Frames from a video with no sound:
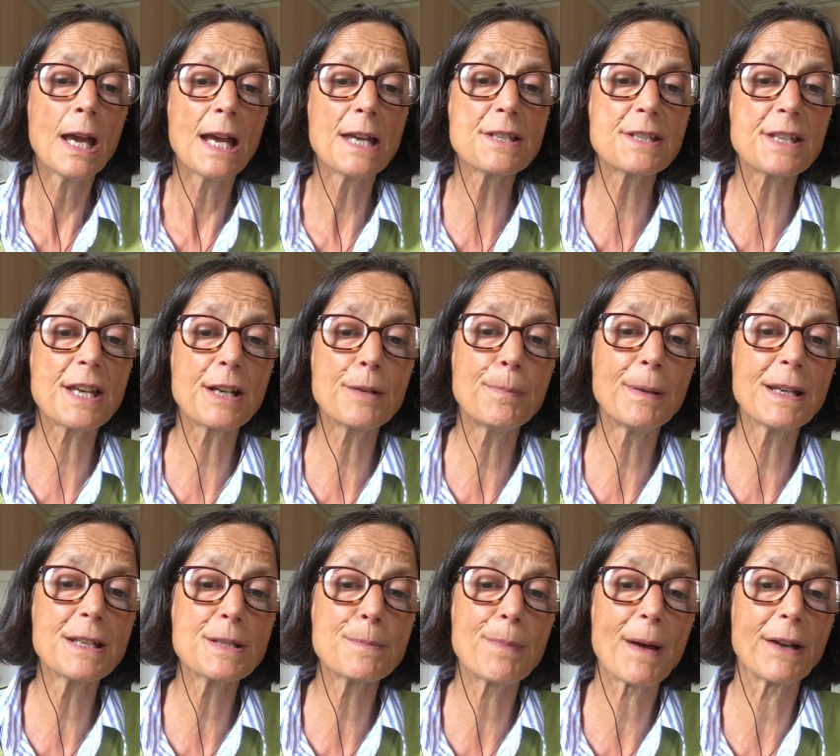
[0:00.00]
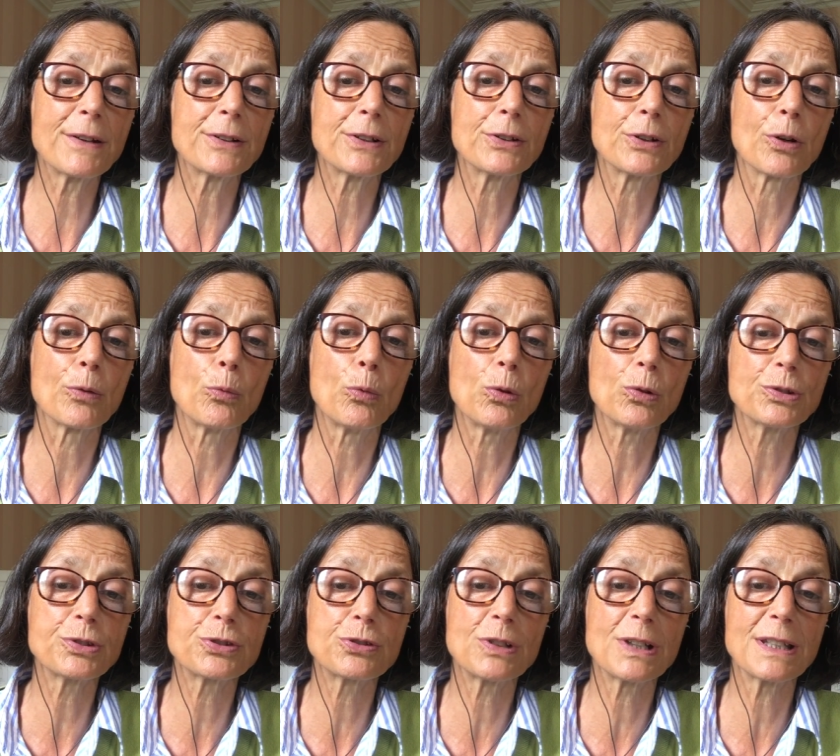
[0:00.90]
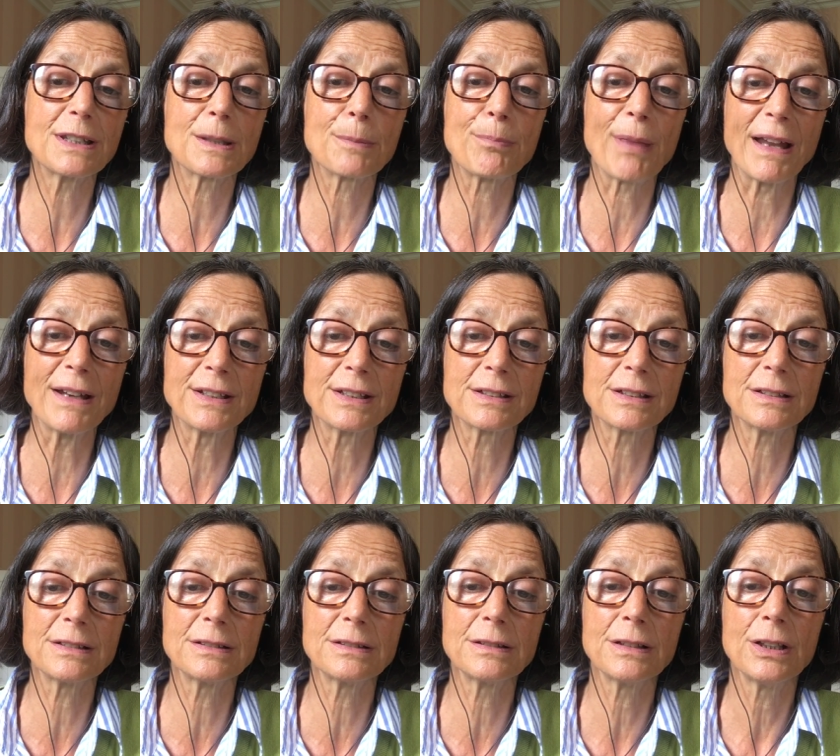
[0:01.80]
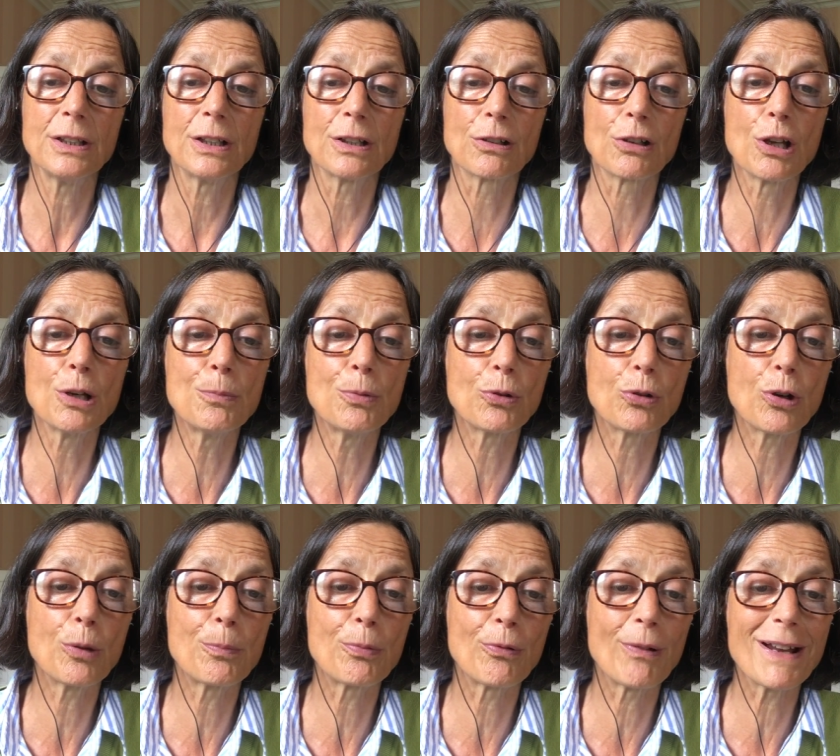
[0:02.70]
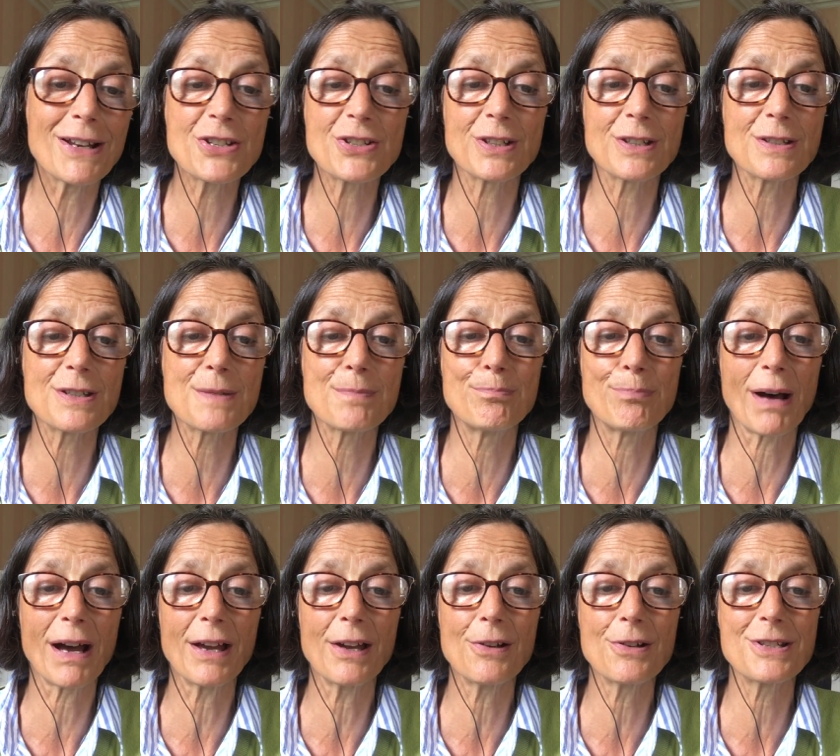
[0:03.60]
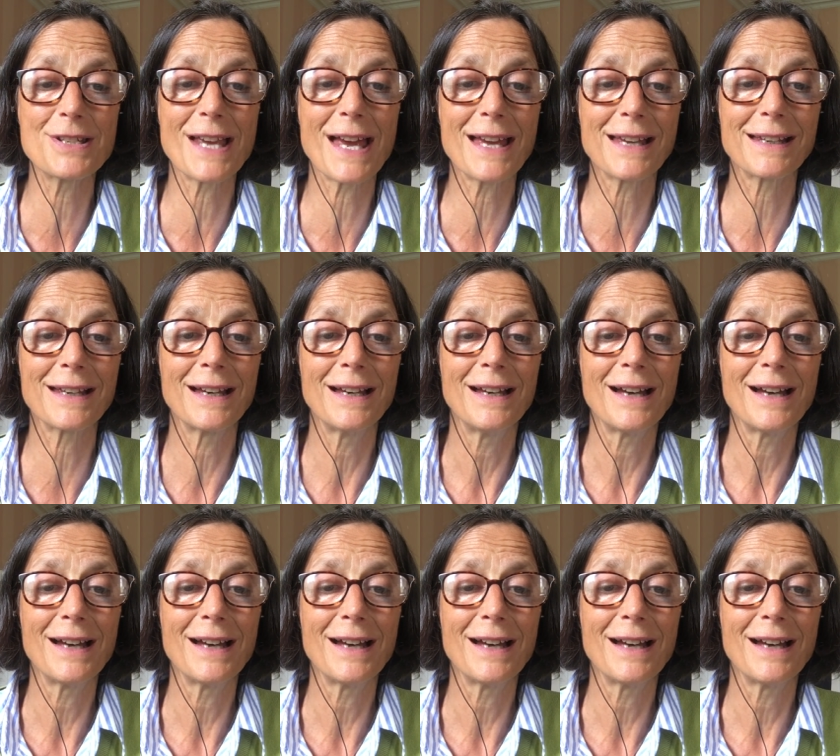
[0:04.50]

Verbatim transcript: Instead of being dependent on Wall Street, the Pentagon, global corporations, biotech,